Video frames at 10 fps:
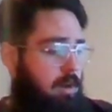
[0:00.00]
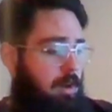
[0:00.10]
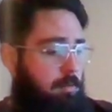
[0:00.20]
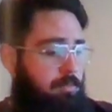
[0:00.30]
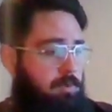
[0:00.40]

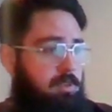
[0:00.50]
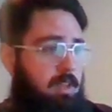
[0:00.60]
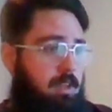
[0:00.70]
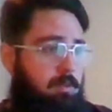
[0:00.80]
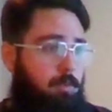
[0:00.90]
up to
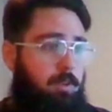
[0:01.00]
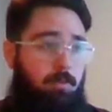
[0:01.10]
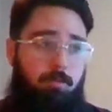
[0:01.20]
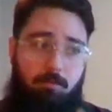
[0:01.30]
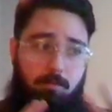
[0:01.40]
date with
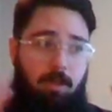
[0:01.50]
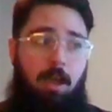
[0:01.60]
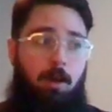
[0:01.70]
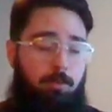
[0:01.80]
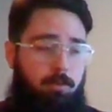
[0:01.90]

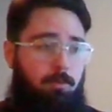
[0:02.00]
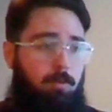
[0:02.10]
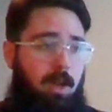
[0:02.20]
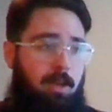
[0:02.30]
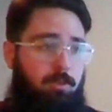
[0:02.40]
how
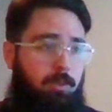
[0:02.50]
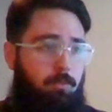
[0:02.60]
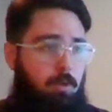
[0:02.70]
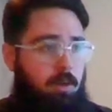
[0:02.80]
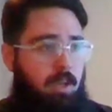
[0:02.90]
to actually
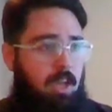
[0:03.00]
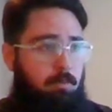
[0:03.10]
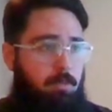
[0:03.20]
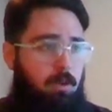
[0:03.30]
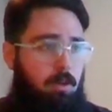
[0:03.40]
run a game